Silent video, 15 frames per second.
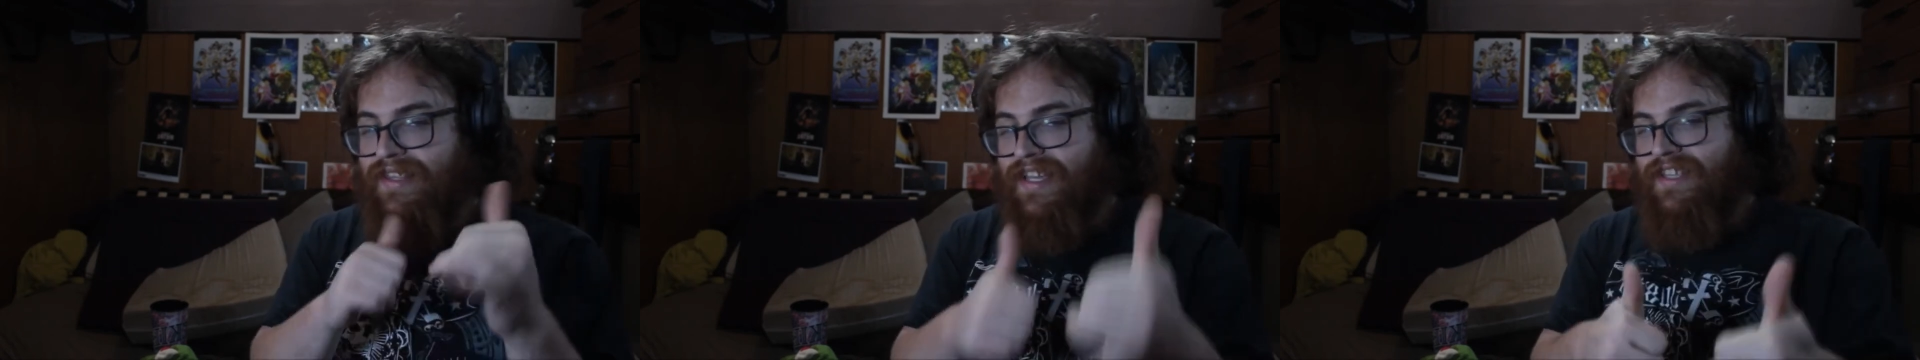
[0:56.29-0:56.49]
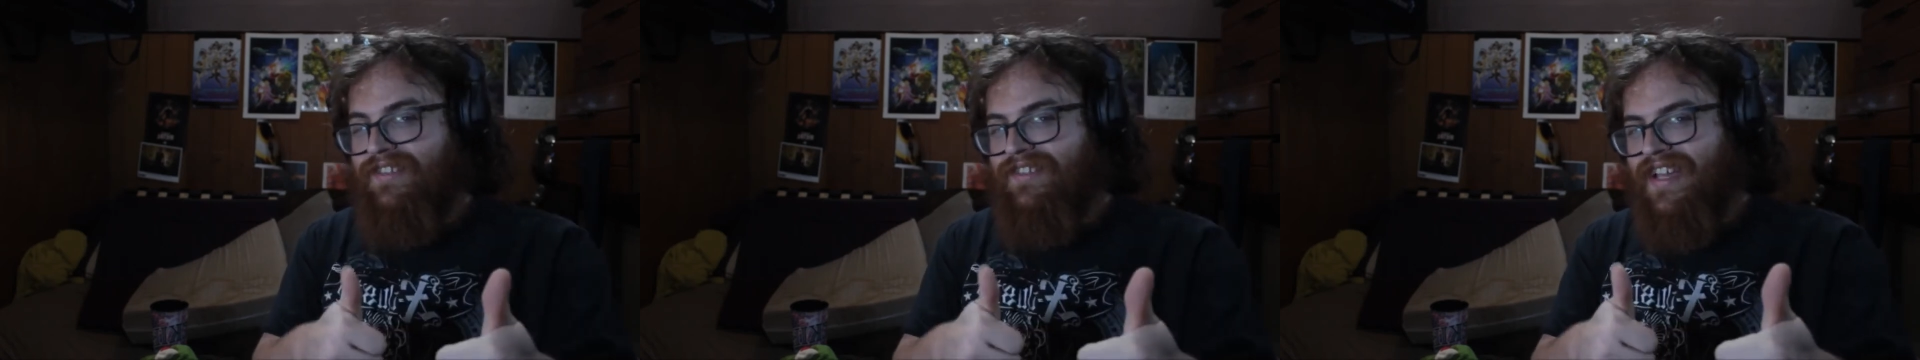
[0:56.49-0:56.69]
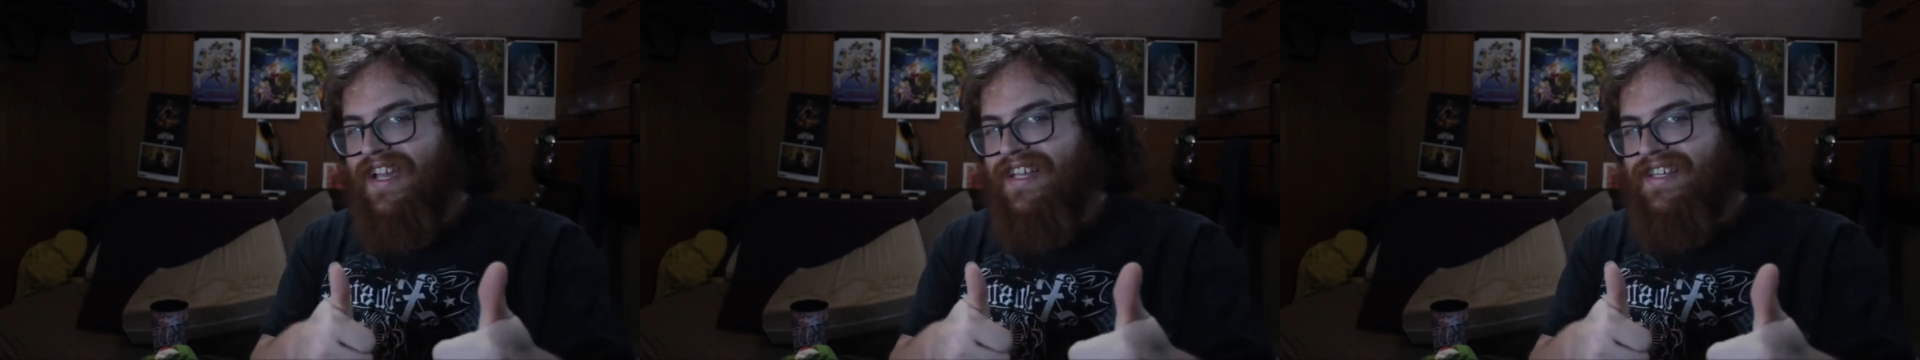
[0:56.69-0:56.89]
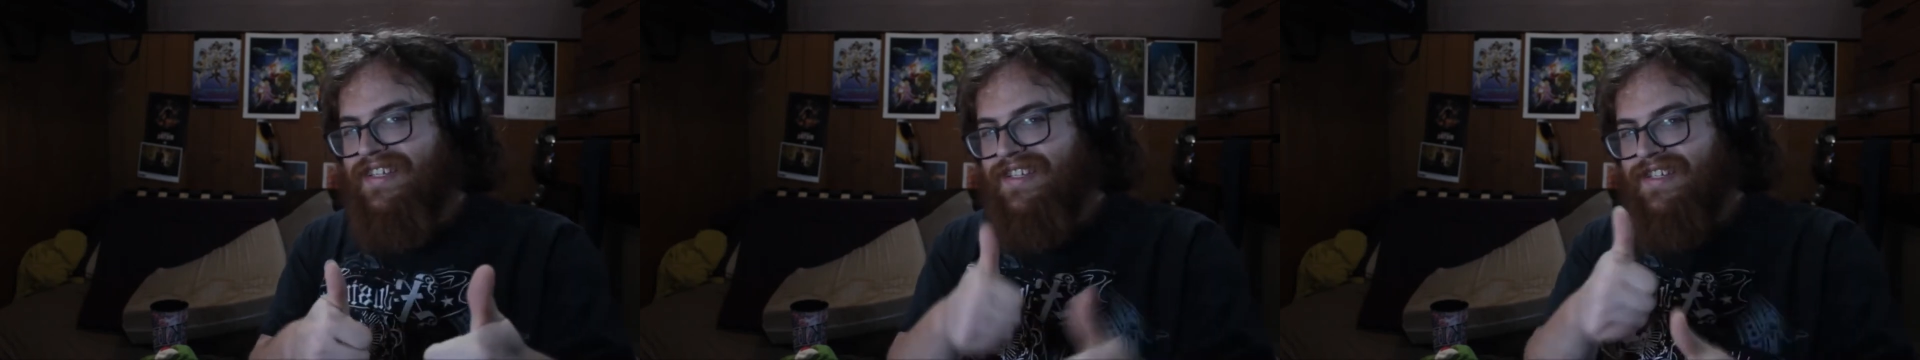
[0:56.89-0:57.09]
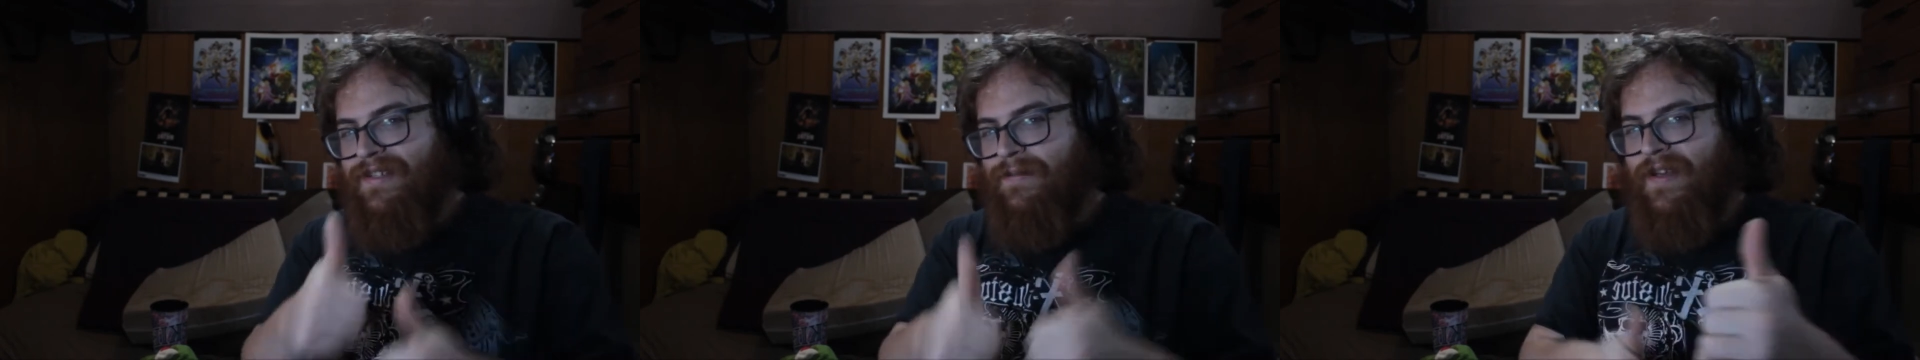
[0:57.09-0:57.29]
Thank you
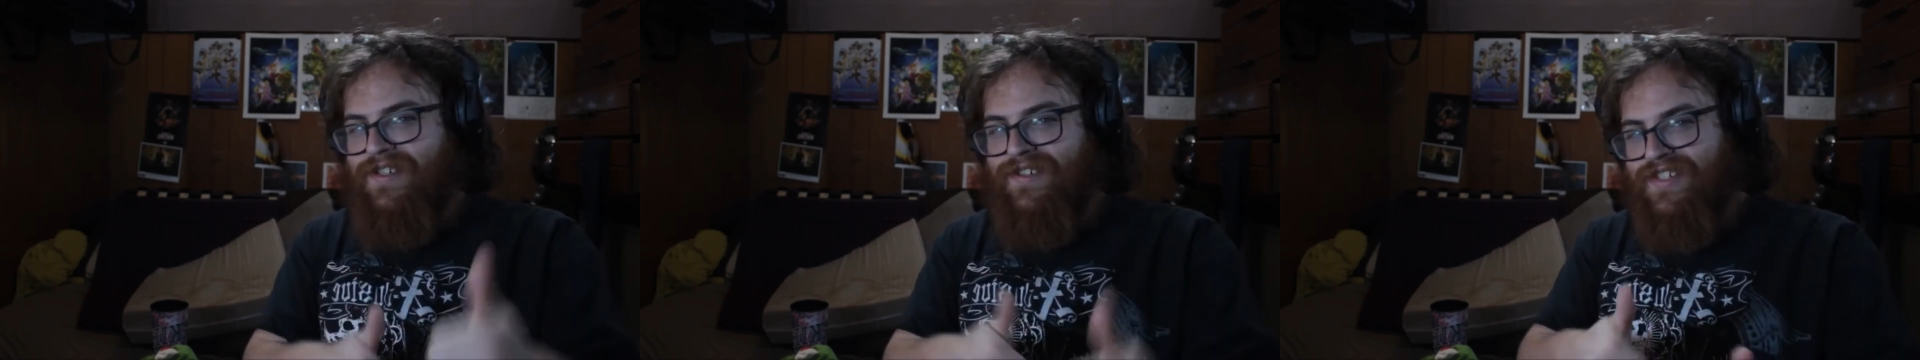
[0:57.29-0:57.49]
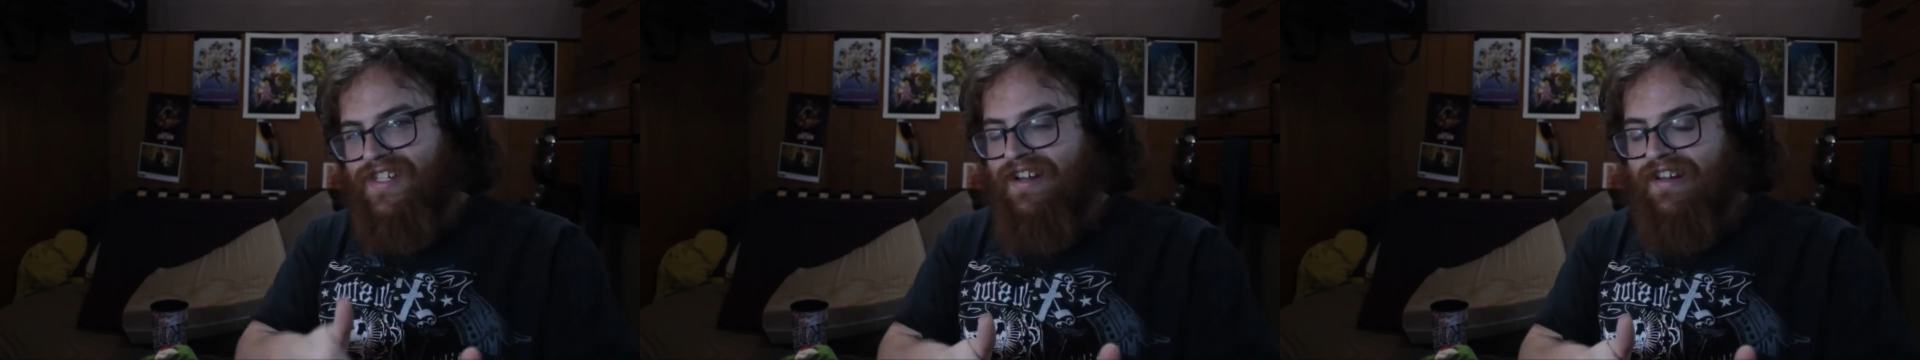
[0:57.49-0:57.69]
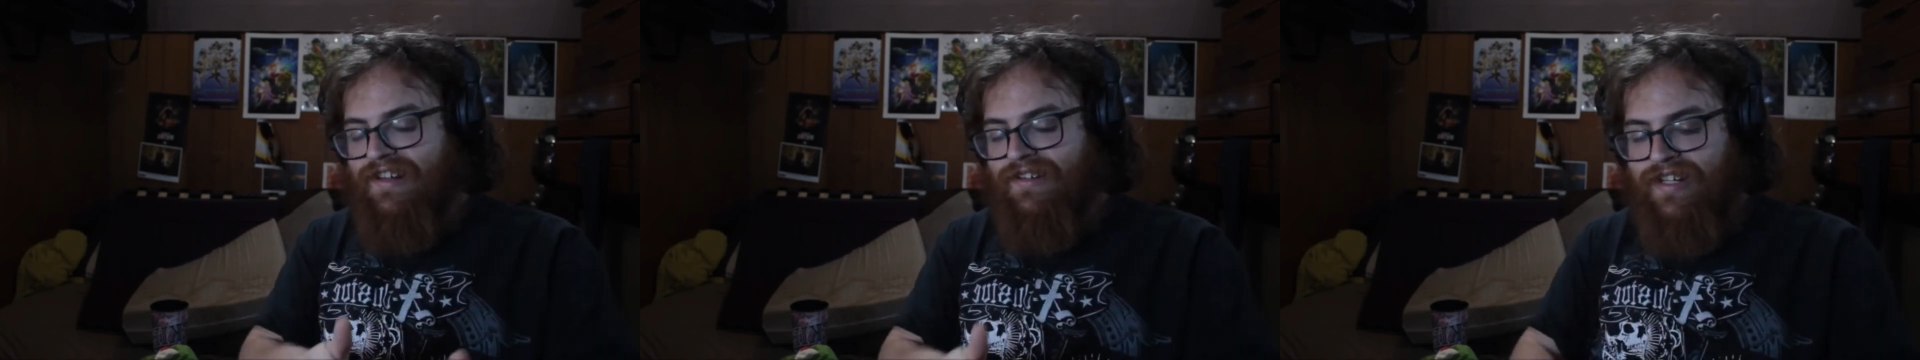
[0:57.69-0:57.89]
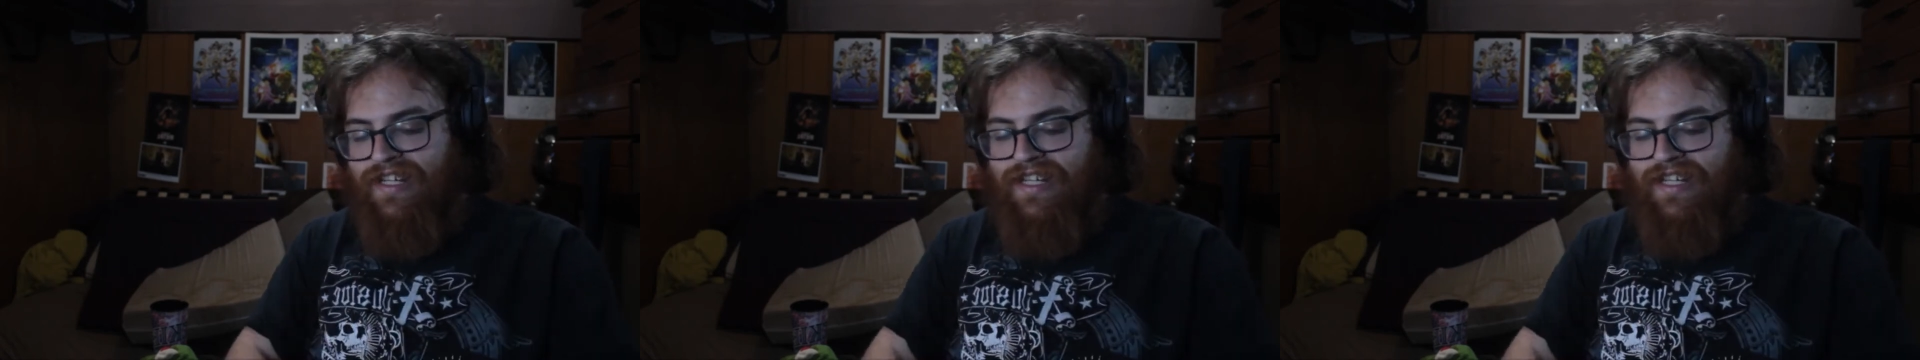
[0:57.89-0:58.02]
guys. Special shout out.